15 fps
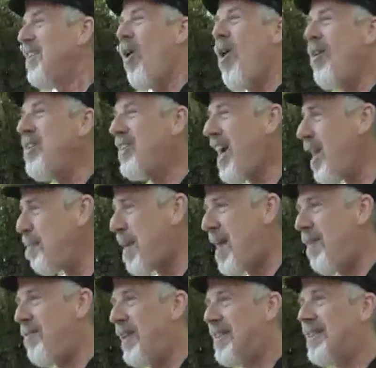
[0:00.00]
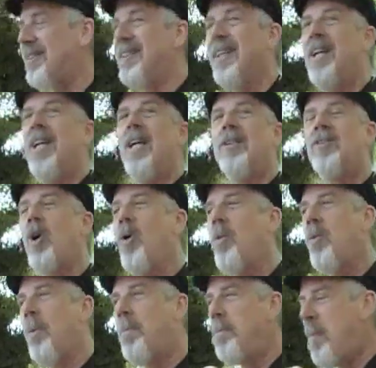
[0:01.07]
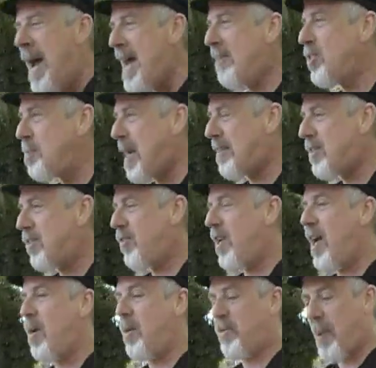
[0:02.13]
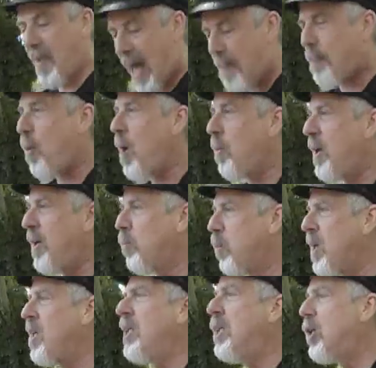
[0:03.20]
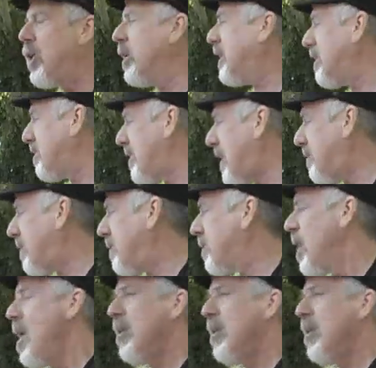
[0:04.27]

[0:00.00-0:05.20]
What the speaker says: All these kind of benefits. So the major message there was, by that point we had really learned consensus.